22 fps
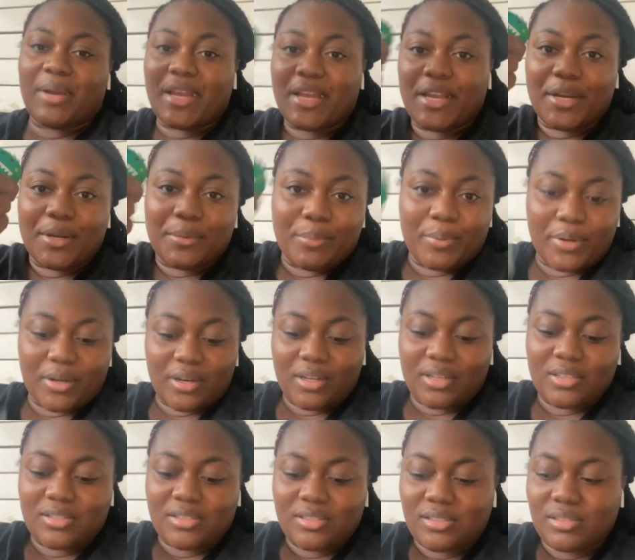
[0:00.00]
my
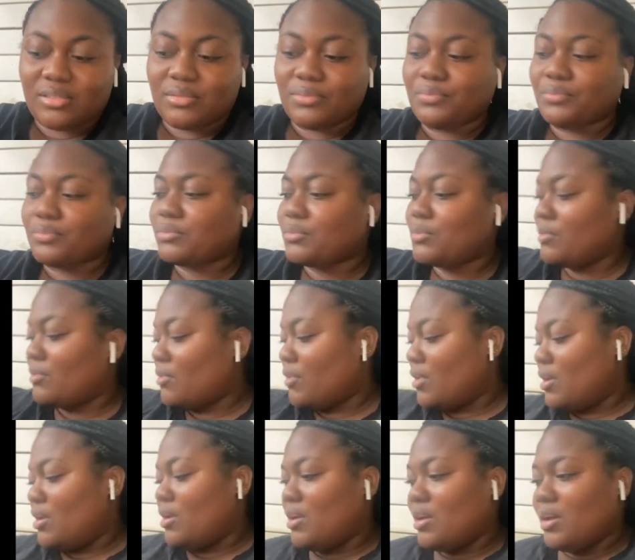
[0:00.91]
AirPods,
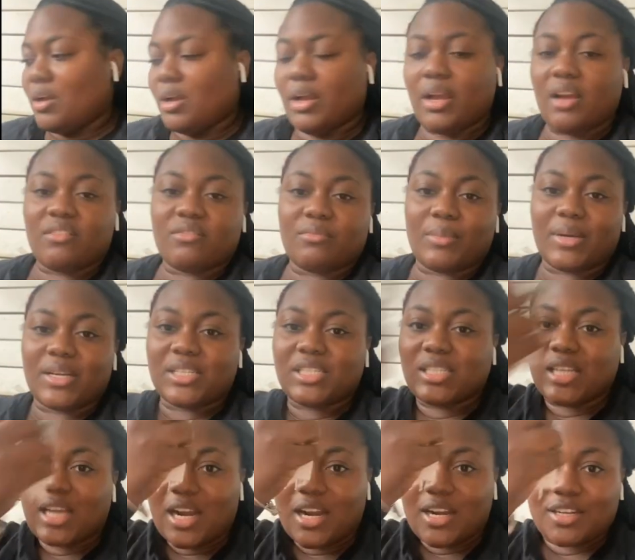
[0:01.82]
I have my
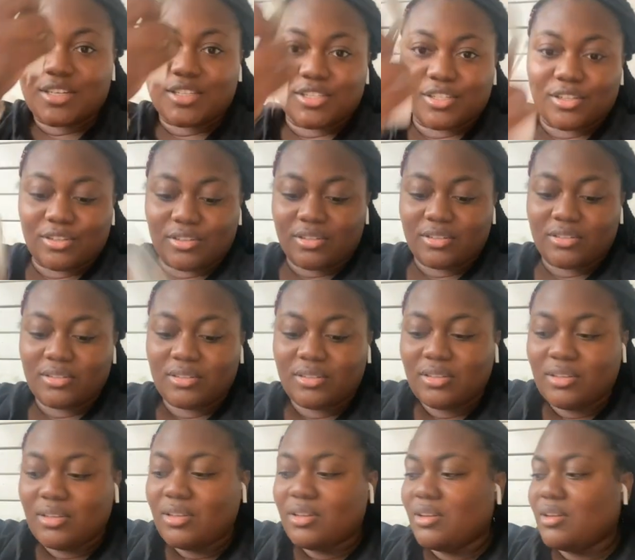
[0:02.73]
charger,
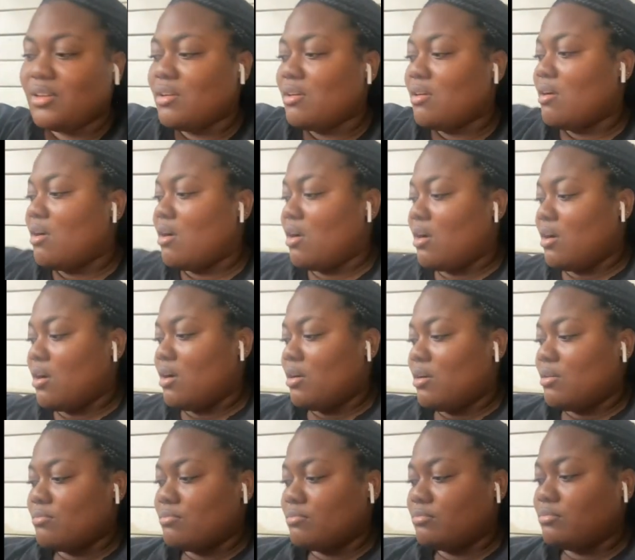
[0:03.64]
I
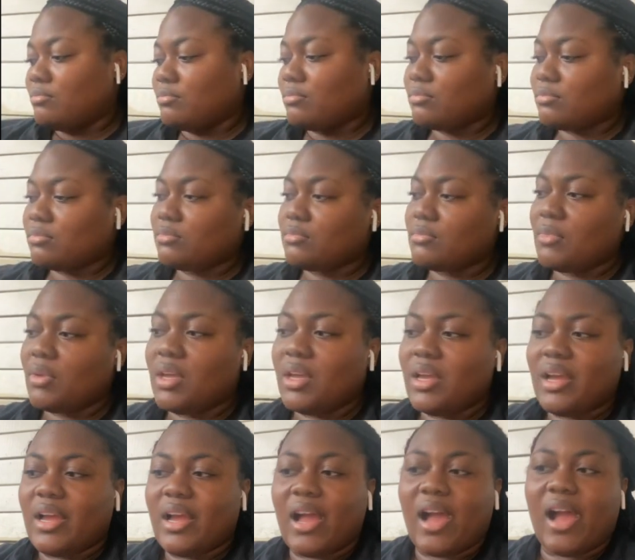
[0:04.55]

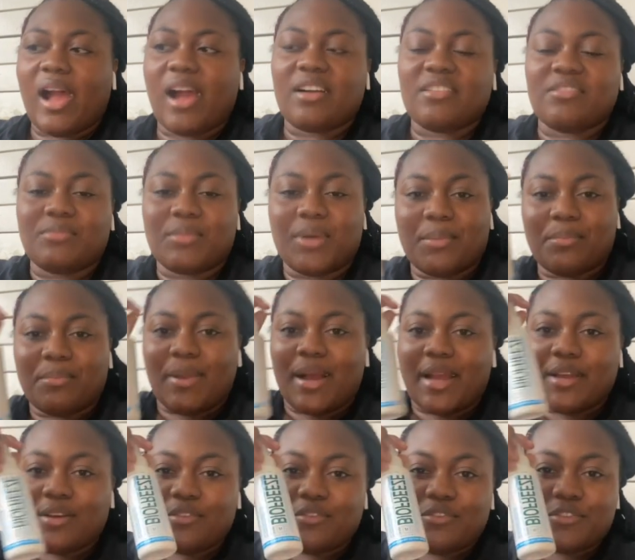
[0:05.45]
have my
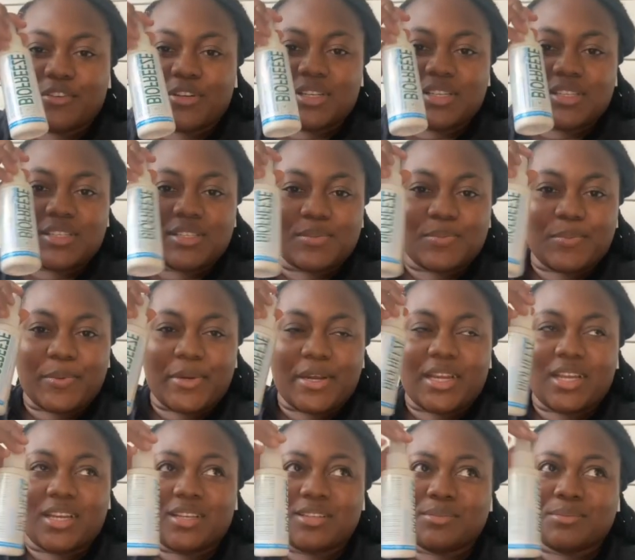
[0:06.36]
biofreeze
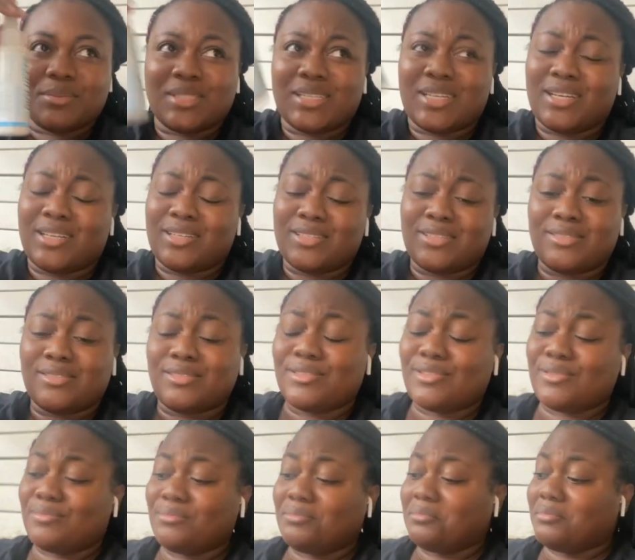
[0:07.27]
spray, because
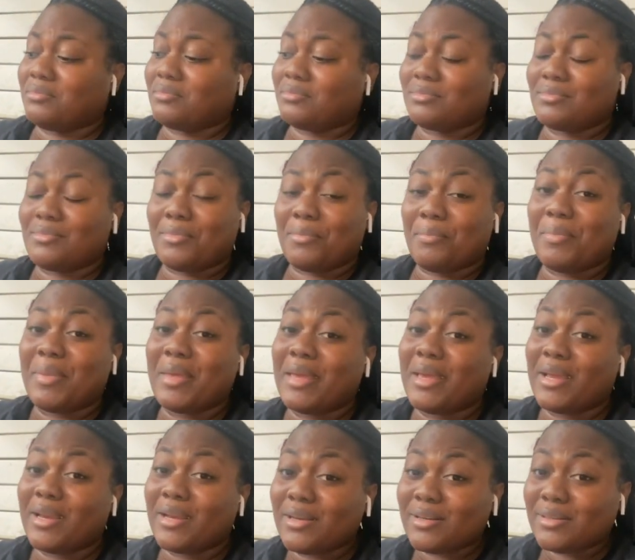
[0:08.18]

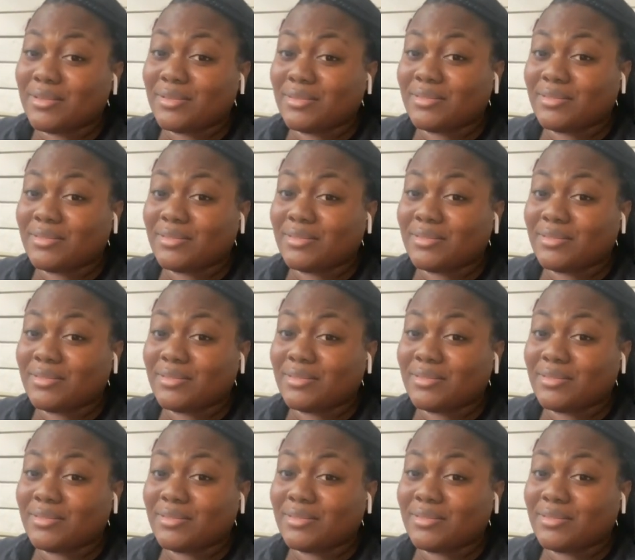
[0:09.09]
Ian,